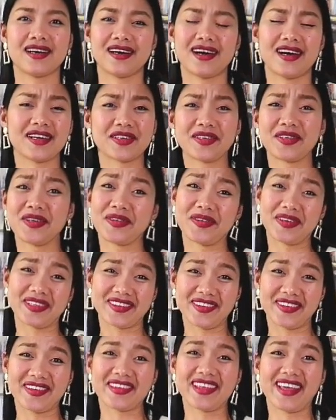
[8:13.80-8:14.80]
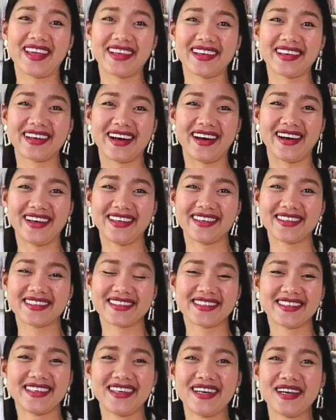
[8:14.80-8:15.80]
I don't know what you think, guys,
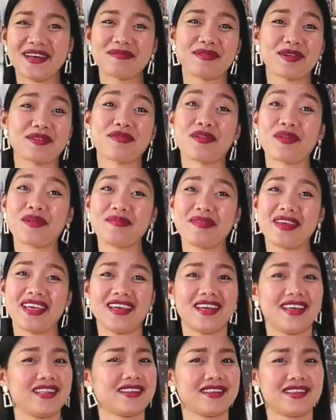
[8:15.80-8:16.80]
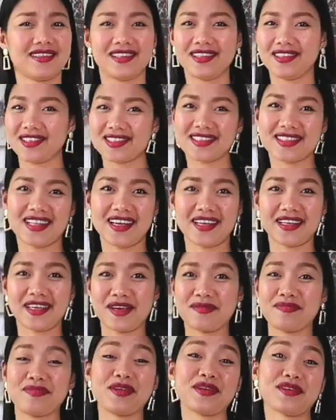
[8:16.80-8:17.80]
but for me it looks like
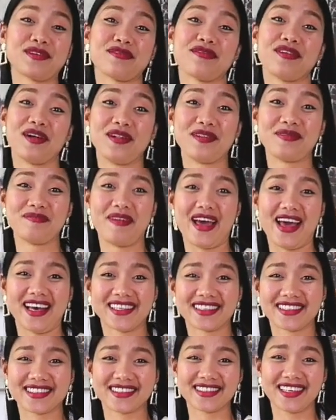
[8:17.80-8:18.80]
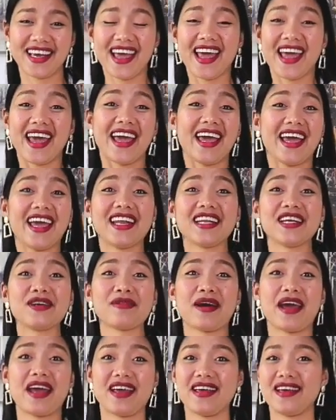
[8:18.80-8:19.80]
a beautiful mess.
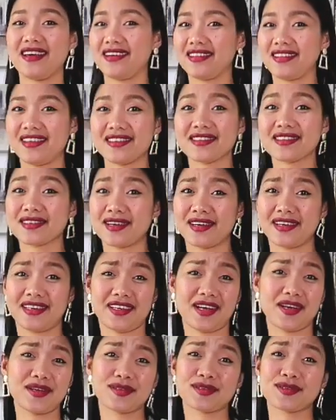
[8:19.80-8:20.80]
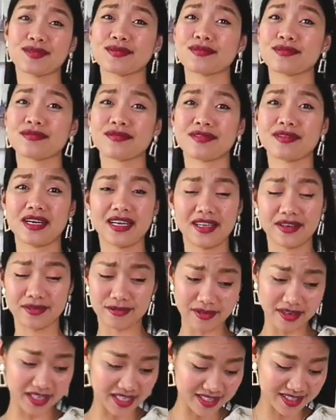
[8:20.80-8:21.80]
Anyway, this skirt is really,
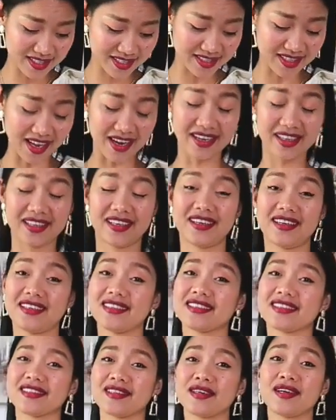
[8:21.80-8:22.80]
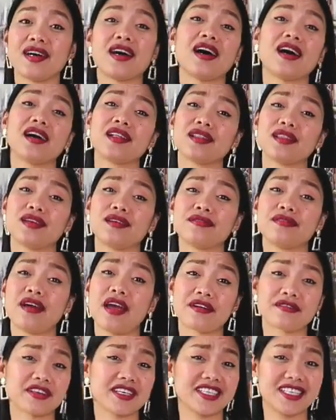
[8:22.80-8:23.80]
really stylish. I love
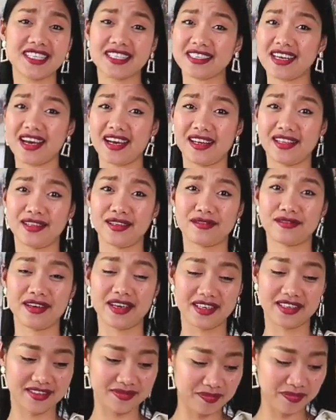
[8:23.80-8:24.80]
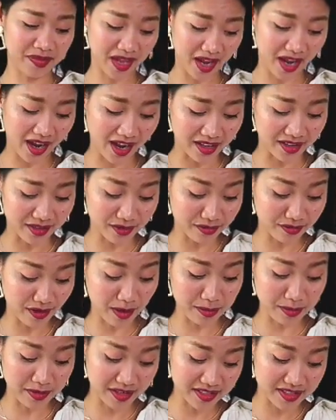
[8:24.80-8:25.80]
every detail of it. And the
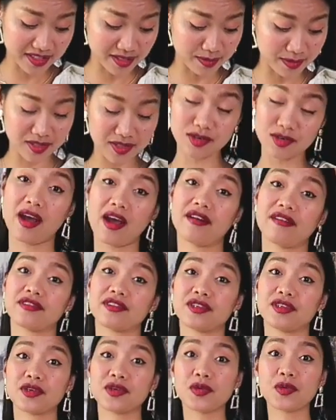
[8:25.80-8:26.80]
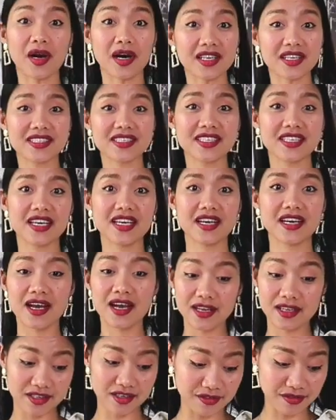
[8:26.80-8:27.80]
fabric seems to have good
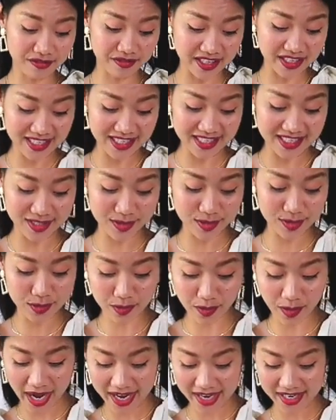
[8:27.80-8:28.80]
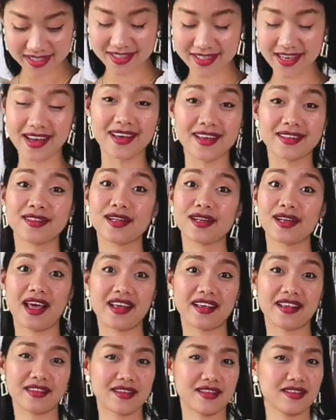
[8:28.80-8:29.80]
quality, the fit is great, and the
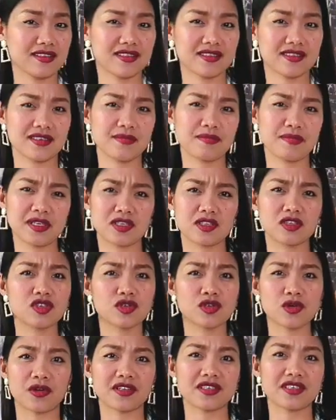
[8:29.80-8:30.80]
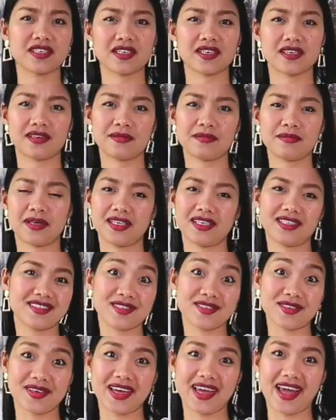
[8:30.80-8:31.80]
length is a bit shorter, but
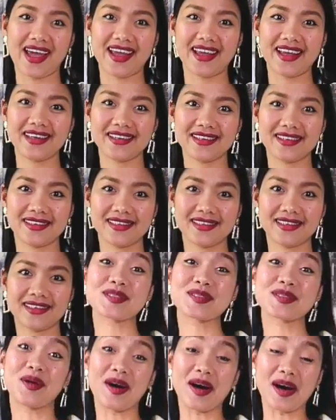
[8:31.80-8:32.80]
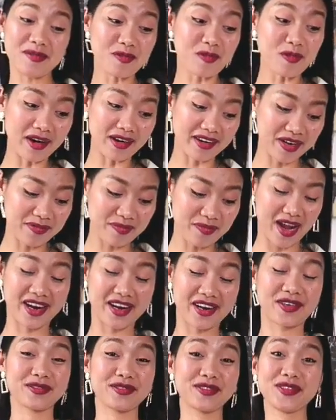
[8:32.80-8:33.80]
it's okay. So I'm wearing a
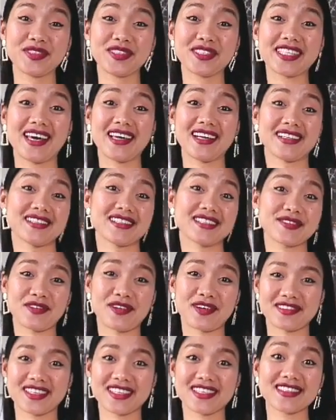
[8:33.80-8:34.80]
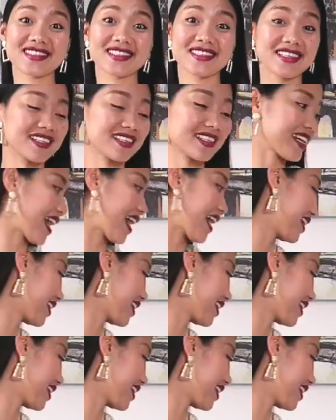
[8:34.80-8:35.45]
pair of nude sandals for this look,